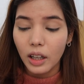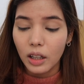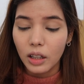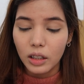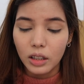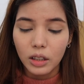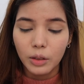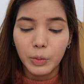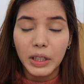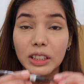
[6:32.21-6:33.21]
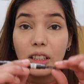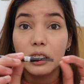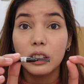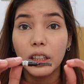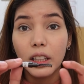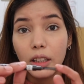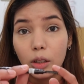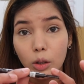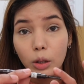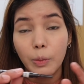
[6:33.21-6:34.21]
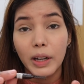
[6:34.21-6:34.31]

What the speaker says: and brush is really good,